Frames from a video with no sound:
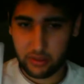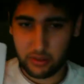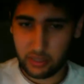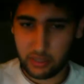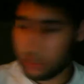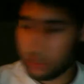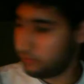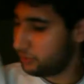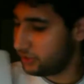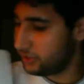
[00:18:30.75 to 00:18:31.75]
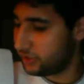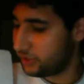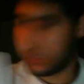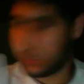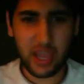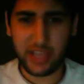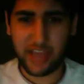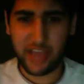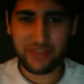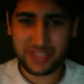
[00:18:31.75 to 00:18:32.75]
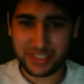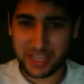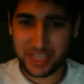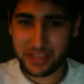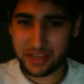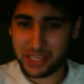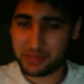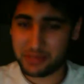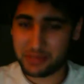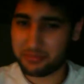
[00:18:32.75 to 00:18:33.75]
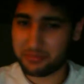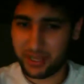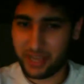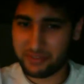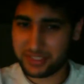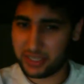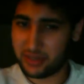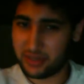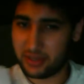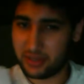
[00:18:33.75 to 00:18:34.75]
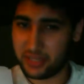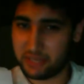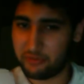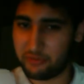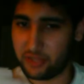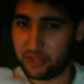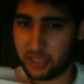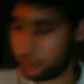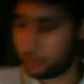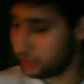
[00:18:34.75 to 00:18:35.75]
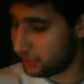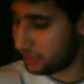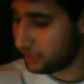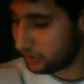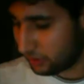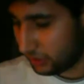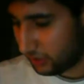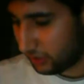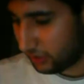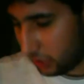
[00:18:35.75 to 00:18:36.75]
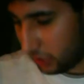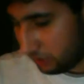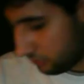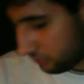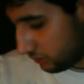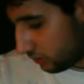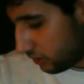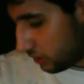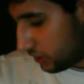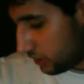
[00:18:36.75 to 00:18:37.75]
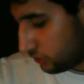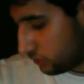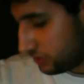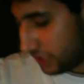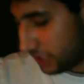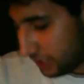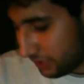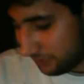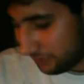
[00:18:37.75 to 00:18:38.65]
the elf princess. I haven't say the name. I haven't said the name for the elf princess. So the name is Utena,